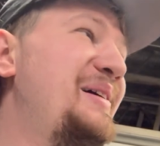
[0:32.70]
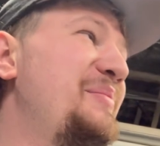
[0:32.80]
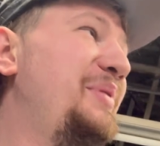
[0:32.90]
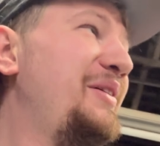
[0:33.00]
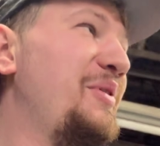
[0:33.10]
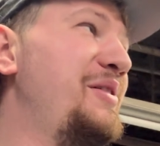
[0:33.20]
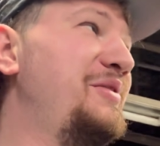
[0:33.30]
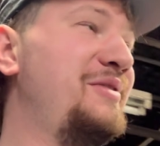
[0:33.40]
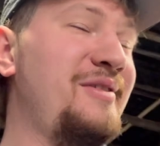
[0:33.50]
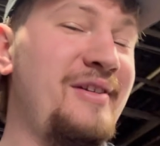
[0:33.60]
But
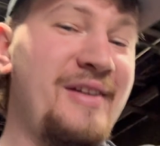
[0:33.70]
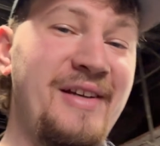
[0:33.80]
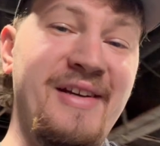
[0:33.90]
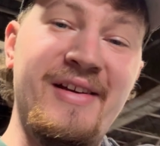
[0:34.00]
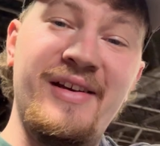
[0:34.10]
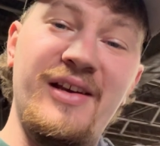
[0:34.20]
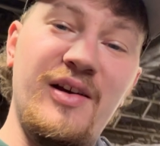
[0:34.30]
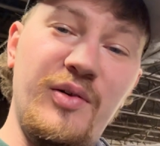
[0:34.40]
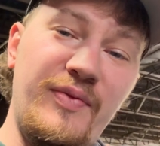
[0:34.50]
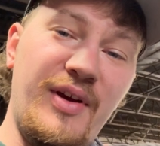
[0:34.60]
anyways,
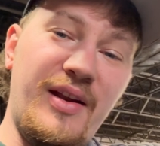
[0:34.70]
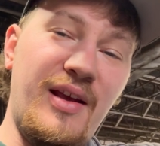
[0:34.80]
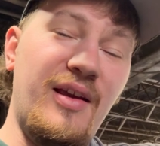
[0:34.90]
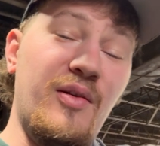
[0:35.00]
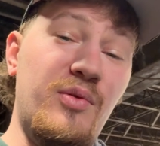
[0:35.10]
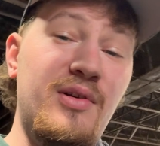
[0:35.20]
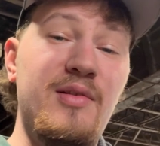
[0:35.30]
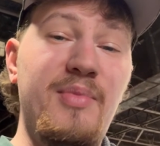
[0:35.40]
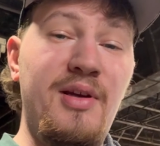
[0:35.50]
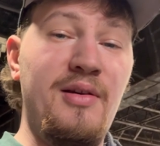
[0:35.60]
we've got a
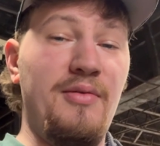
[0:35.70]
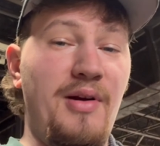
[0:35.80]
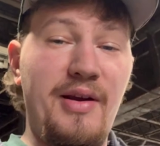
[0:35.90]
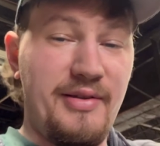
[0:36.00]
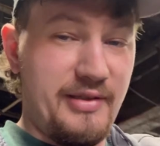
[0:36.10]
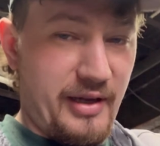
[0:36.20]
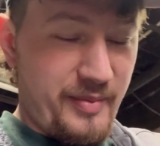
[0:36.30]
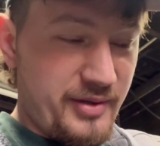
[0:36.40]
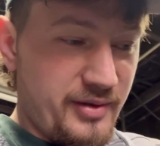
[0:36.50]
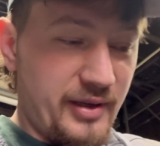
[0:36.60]
really big race
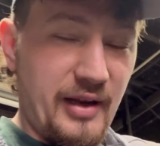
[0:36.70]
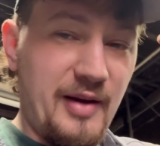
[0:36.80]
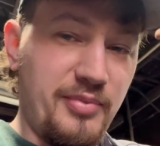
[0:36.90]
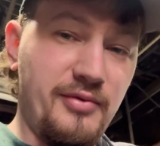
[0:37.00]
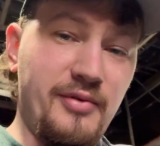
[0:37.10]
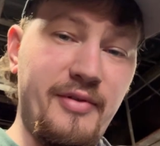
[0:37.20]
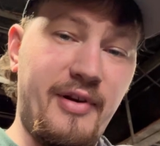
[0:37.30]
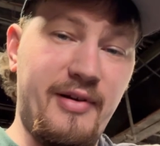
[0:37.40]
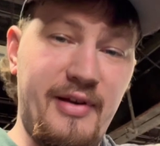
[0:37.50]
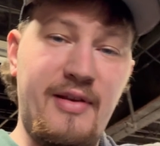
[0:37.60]
coming in April
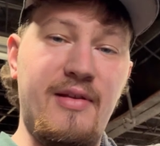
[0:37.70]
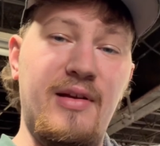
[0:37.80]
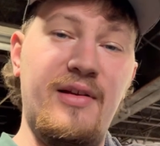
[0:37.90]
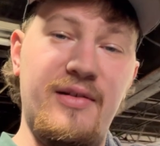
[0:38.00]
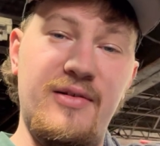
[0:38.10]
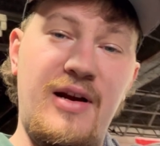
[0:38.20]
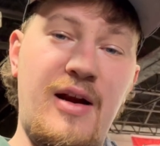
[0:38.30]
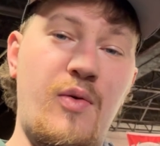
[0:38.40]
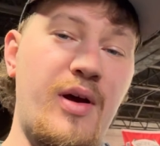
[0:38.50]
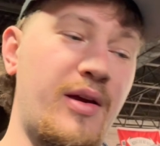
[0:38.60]
13th at London
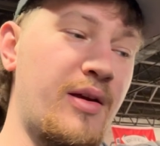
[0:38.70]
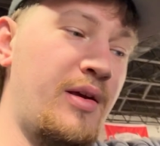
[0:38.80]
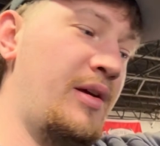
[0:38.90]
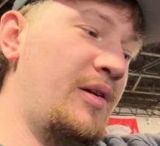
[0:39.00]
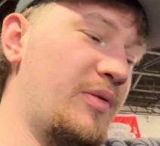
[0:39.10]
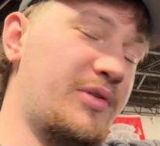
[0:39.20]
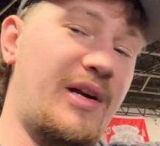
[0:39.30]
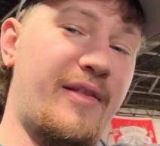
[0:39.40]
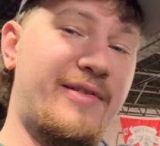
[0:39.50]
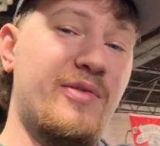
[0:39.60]
Dragaway. We're
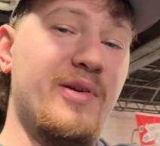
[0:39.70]
trying to throw